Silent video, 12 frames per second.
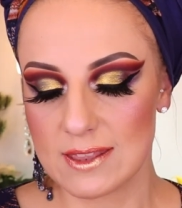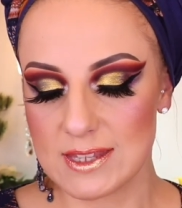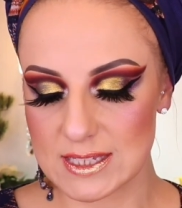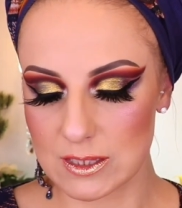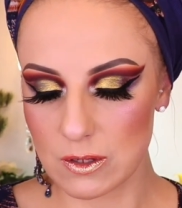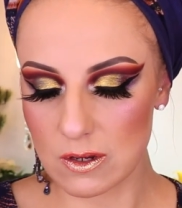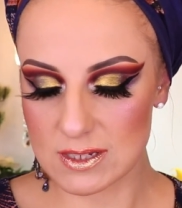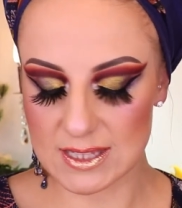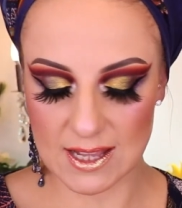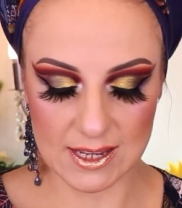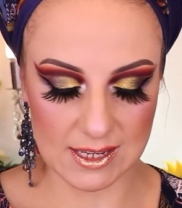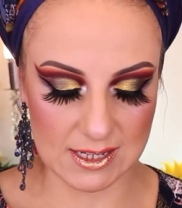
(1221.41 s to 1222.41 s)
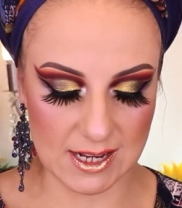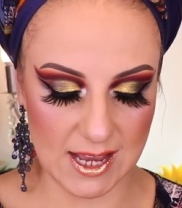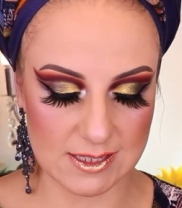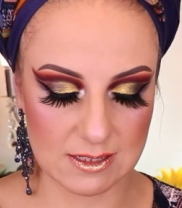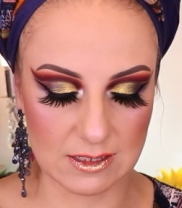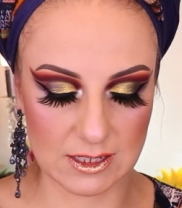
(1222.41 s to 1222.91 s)
This looks like it
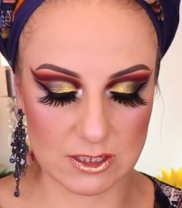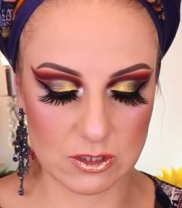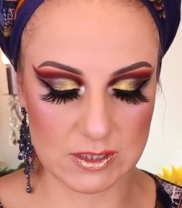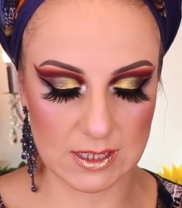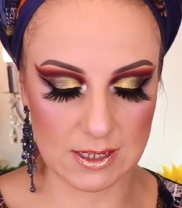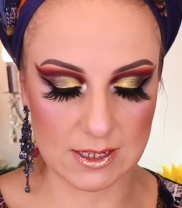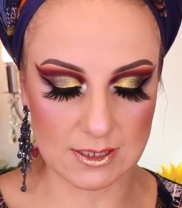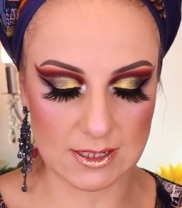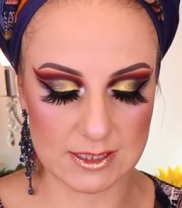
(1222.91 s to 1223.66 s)
has glitters in it.